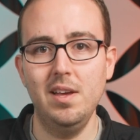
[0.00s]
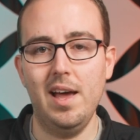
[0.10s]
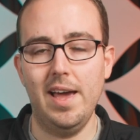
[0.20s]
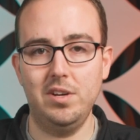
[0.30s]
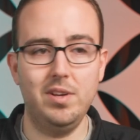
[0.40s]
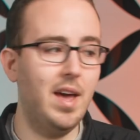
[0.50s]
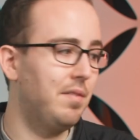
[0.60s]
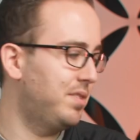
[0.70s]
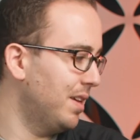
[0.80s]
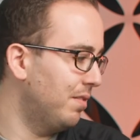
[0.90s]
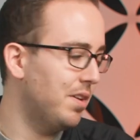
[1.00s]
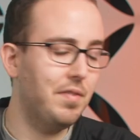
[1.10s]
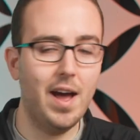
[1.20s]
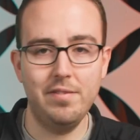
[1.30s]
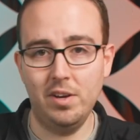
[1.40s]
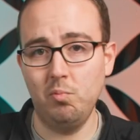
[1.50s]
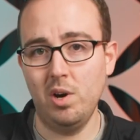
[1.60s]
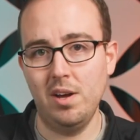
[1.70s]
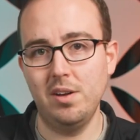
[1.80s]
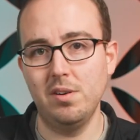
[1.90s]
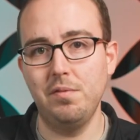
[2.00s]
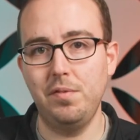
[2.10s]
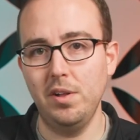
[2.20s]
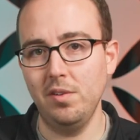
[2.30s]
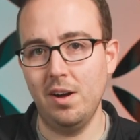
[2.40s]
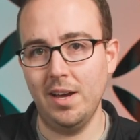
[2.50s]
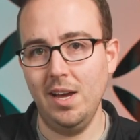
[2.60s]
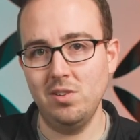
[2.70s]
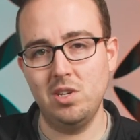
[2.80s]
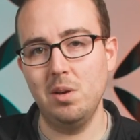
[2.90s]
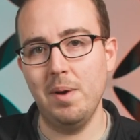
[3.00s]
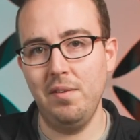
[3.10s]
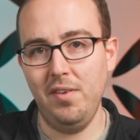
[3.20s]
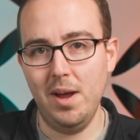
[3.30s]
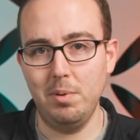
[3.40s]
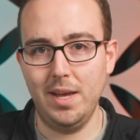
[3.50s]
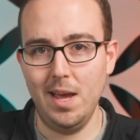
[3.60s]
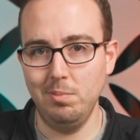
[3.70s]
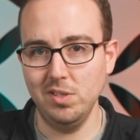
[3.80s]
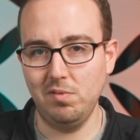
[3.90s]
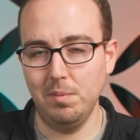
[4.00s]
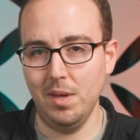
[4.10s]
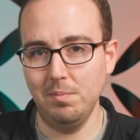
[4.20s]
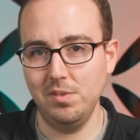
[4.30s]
I actually have 75 and 100 foot long HDMI my fiber cables from them.